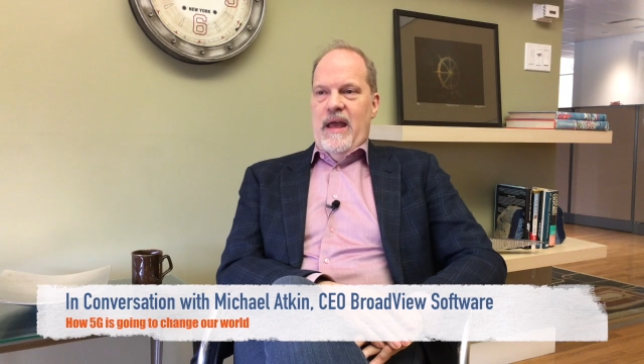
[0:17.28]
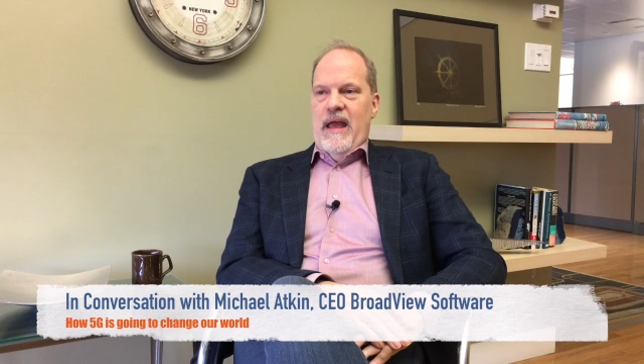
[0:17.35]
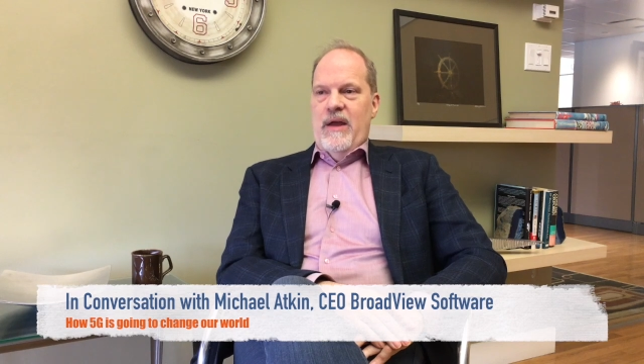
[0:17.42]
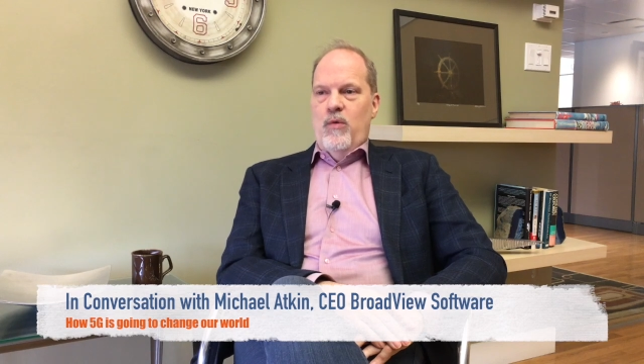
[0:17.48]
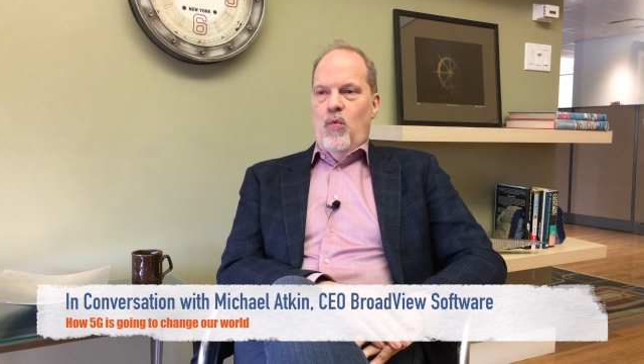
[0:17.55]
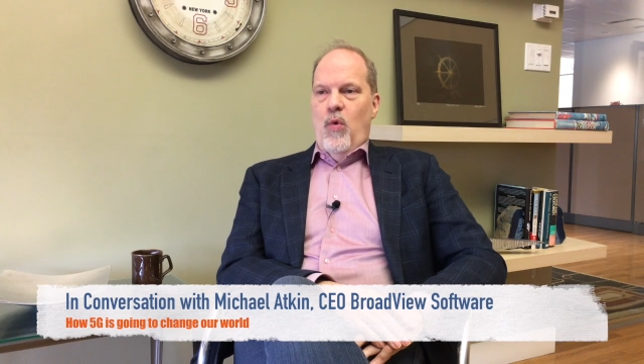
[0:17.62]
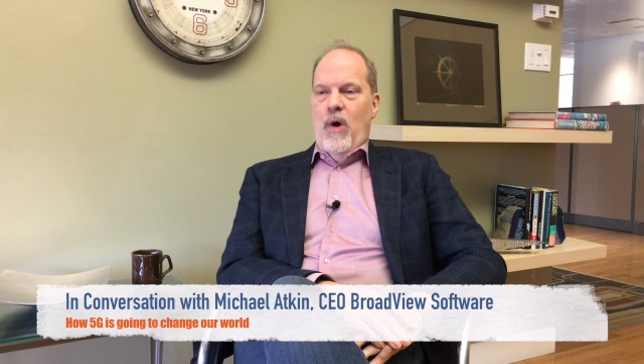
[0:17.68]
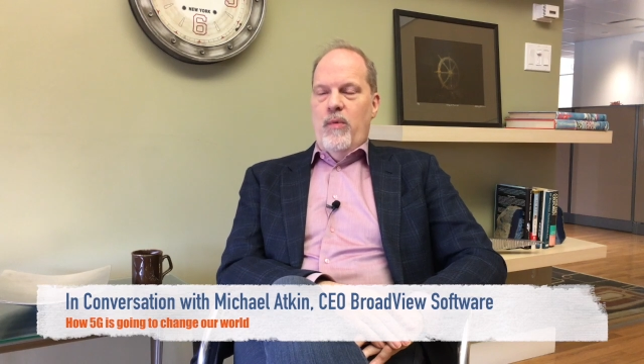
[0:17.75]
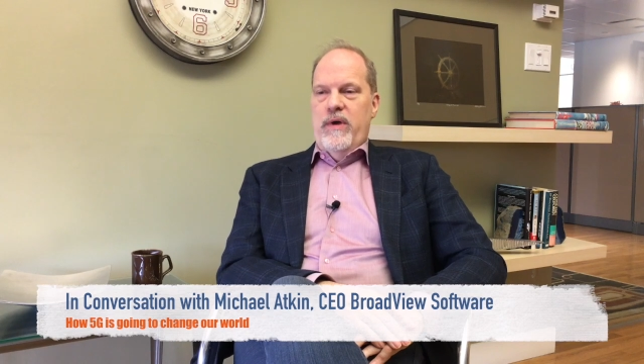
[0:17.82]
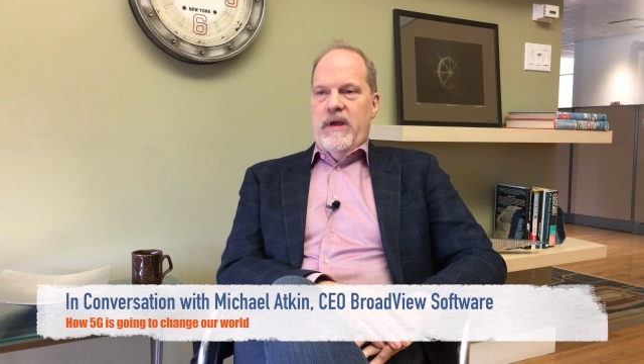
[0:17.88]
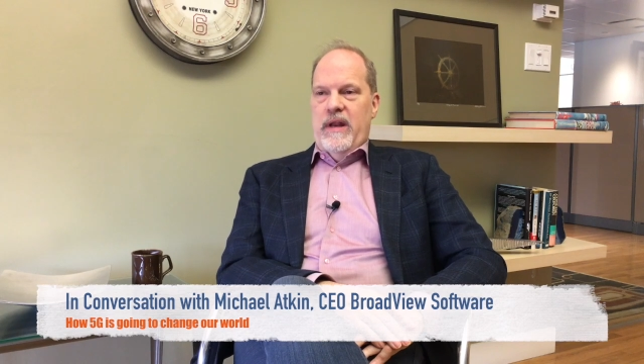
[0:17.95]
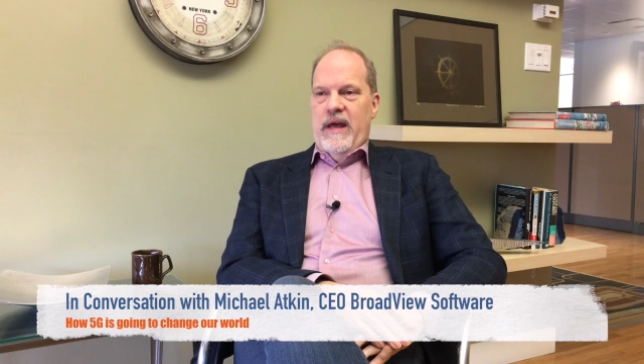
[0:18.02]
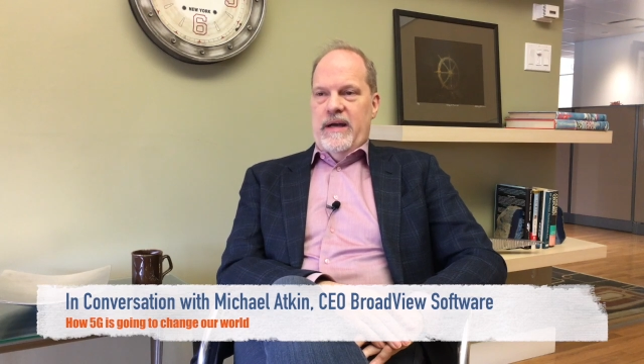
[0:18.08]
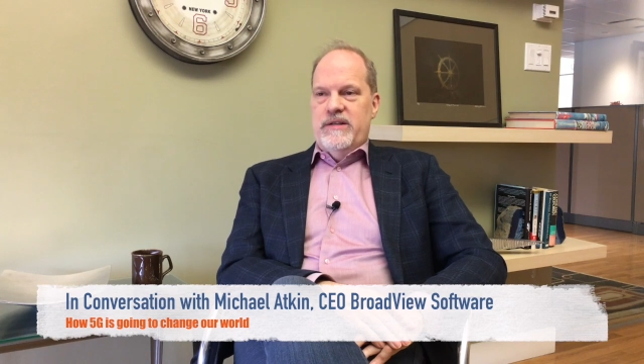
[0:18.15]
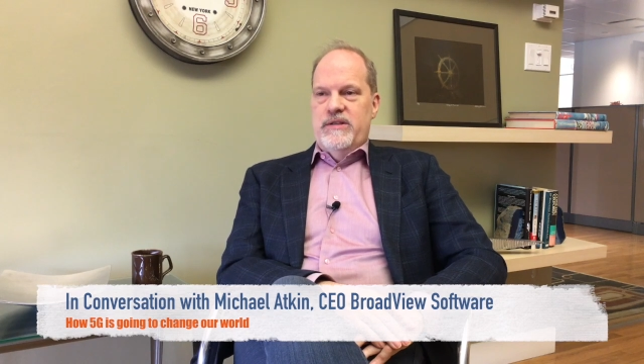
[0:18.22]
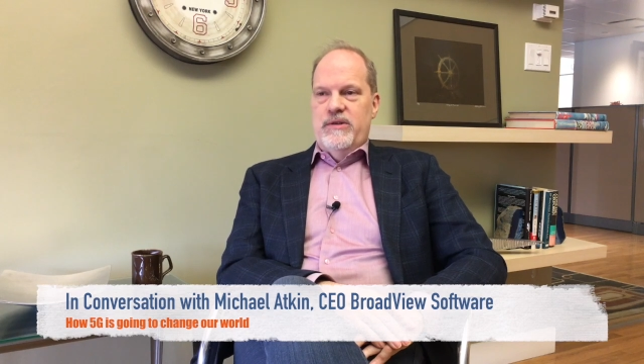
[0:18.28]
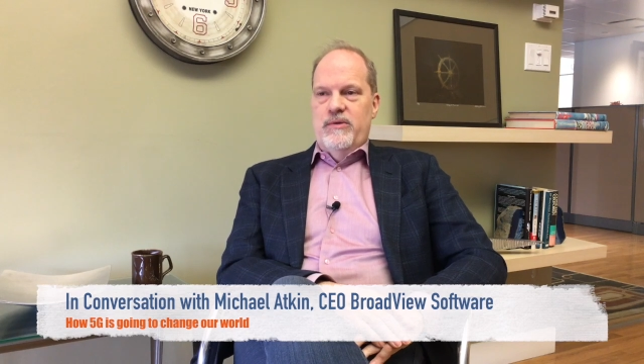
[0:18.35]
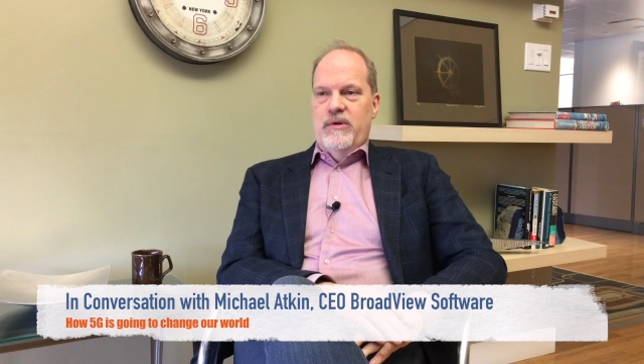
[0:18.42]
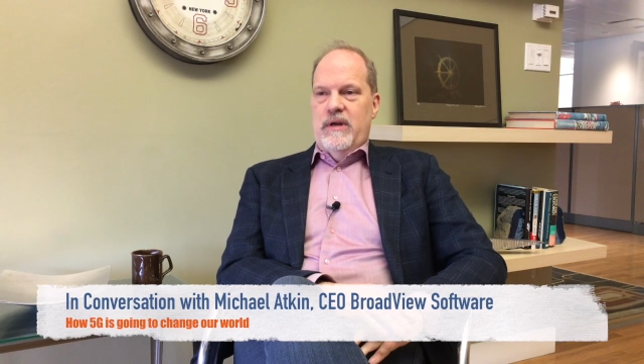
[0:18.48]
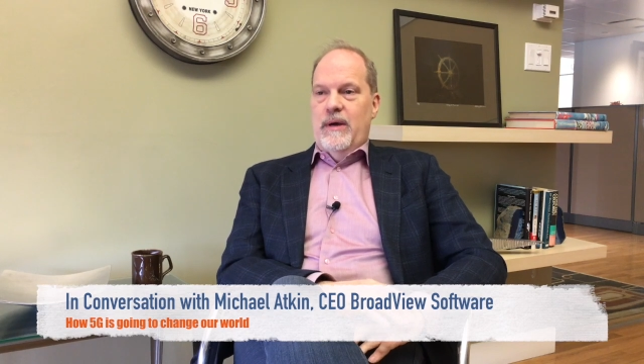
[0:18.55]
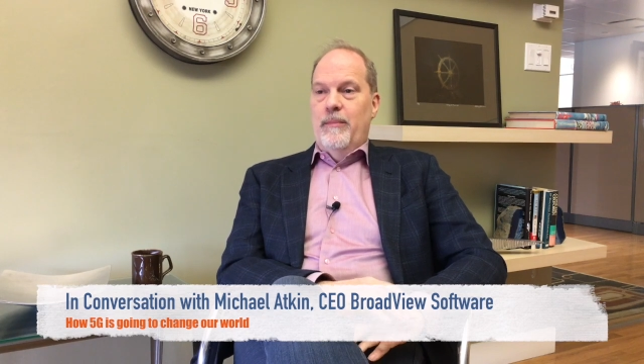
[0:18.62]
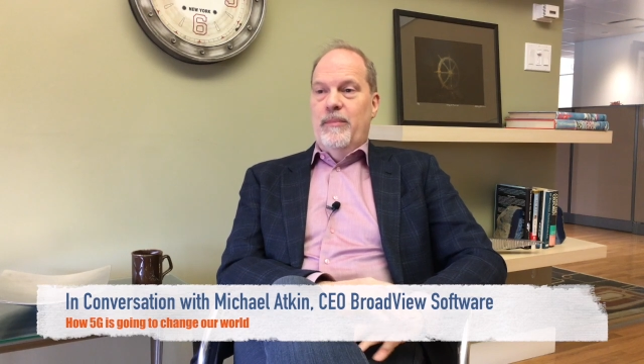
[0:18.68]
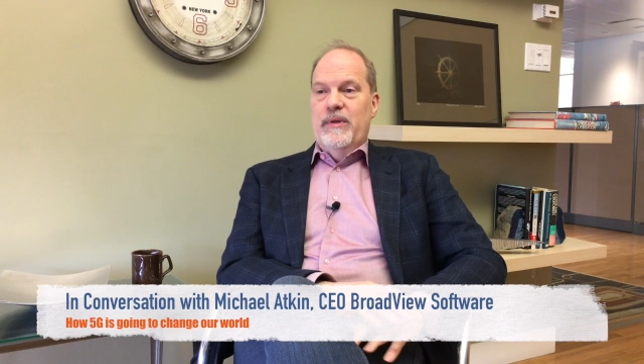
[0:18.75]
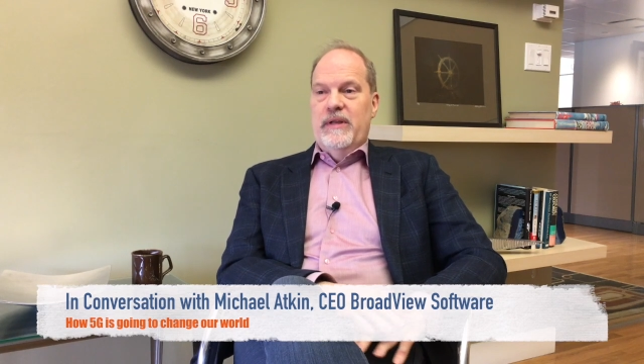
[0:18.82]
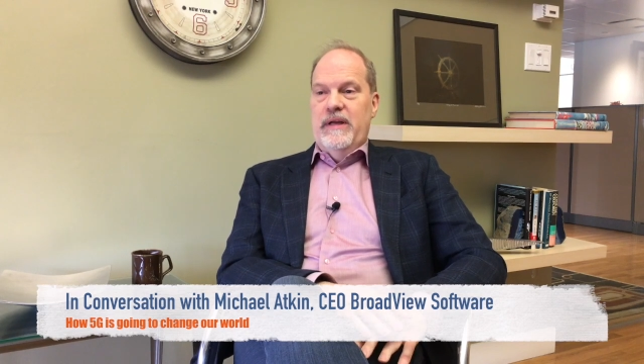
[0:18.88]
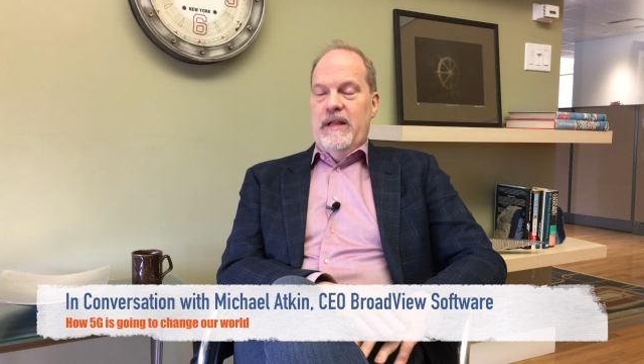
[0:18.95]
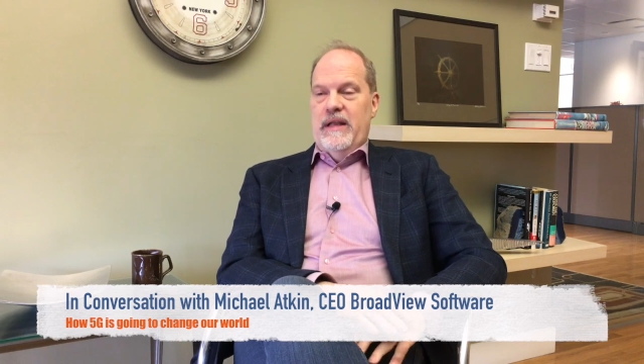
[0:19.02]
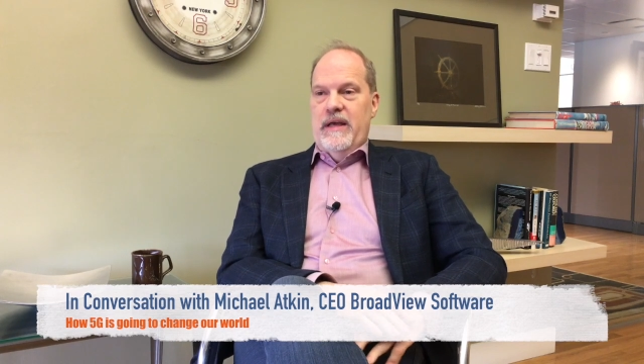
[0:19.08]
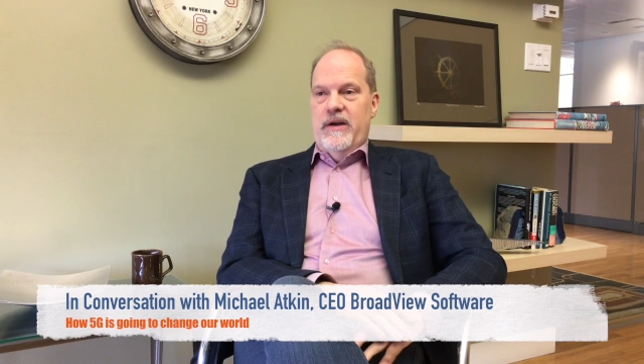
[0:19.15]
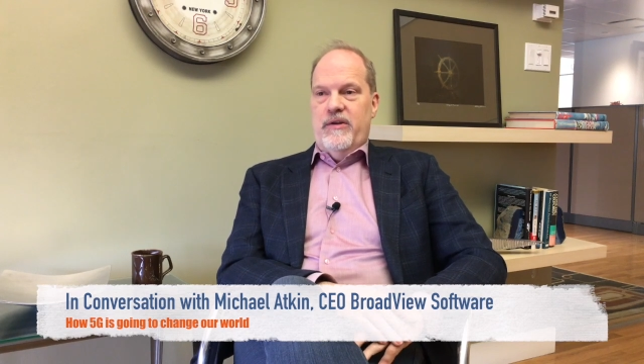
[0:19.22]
and what we connect to completely